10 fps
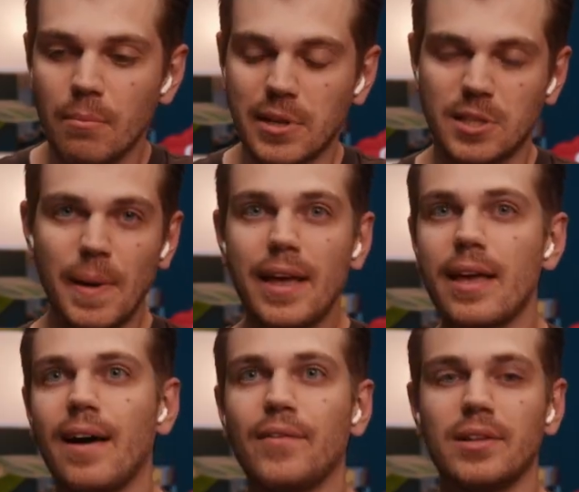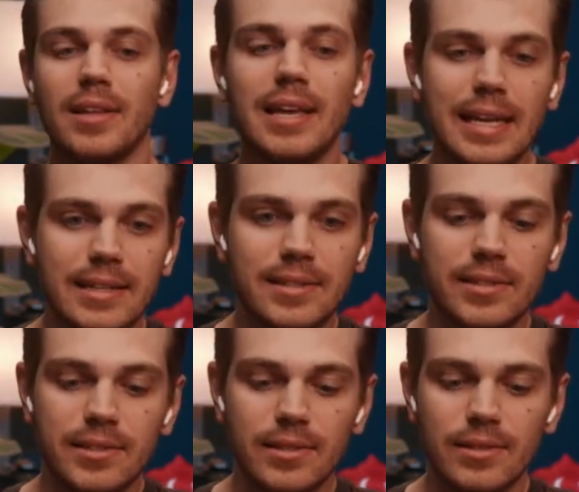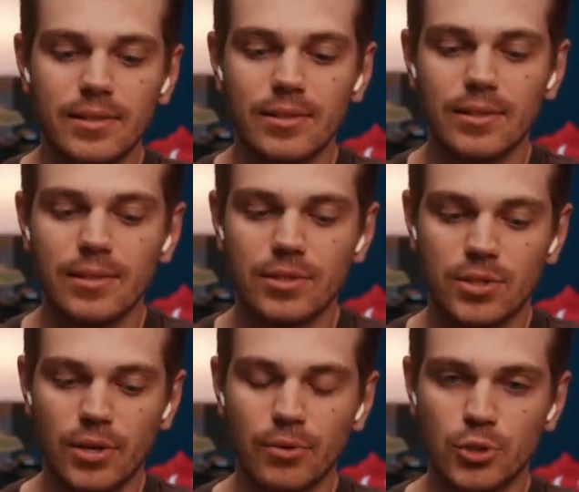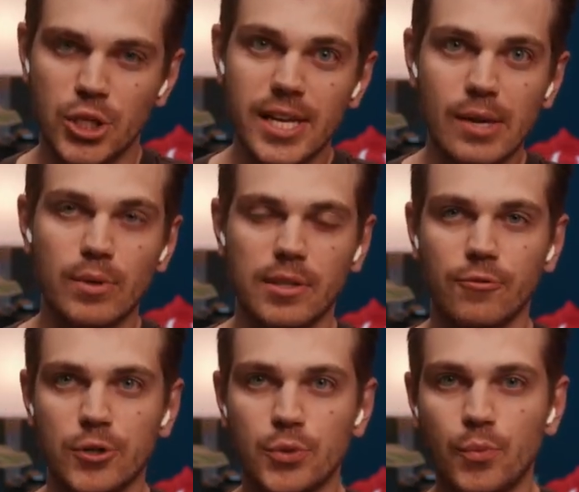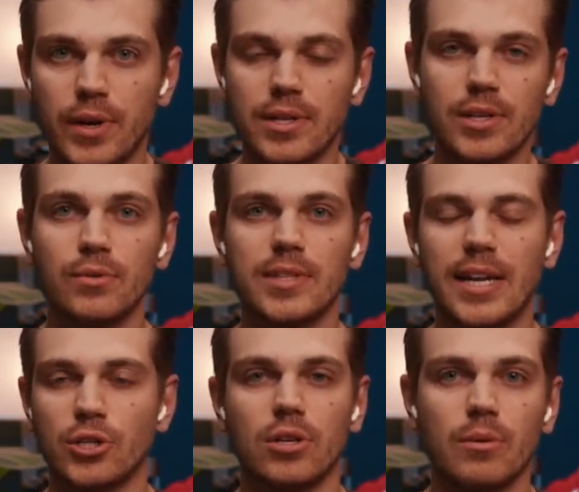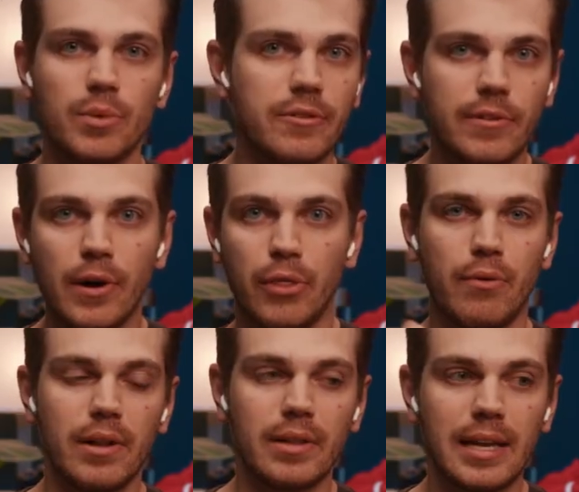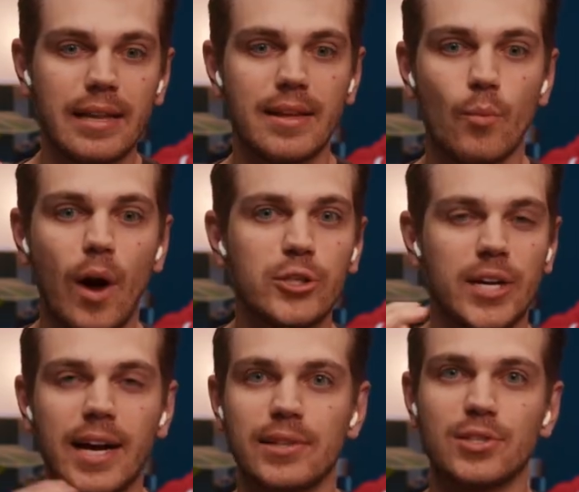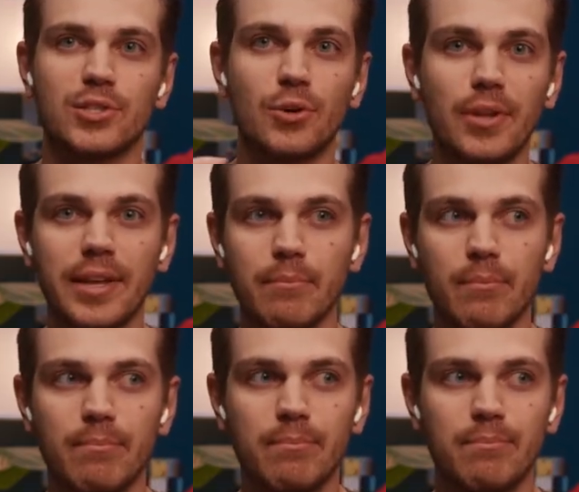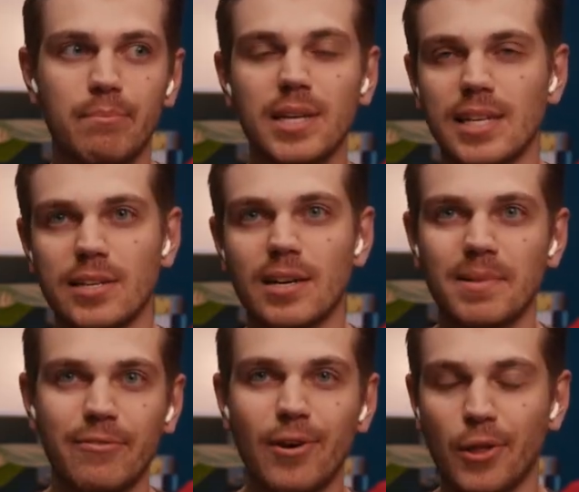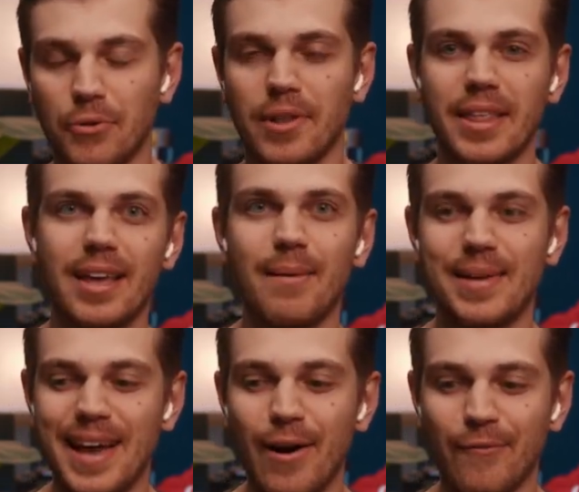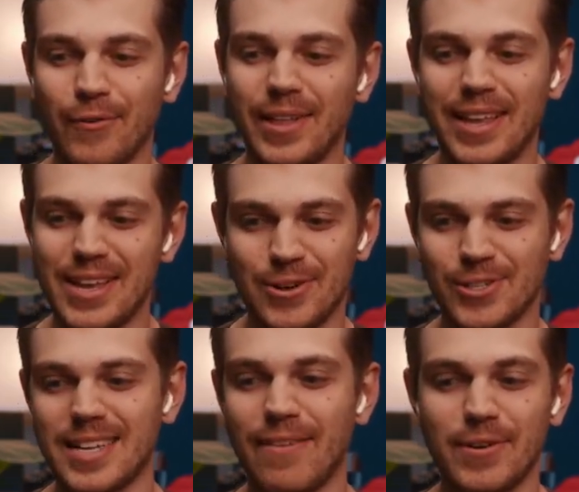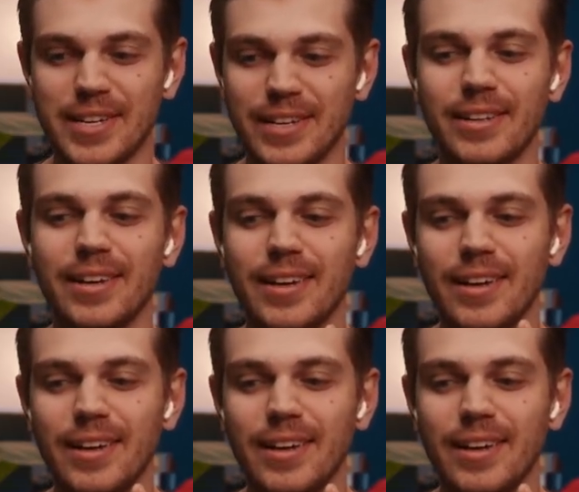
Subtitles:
But speaking of Elites, so QiYi was the first one to use that term with the Valk 3 Elite. Then YJ kind of stole it because they talked about the Valk 3 Elite coming out for like years and never did.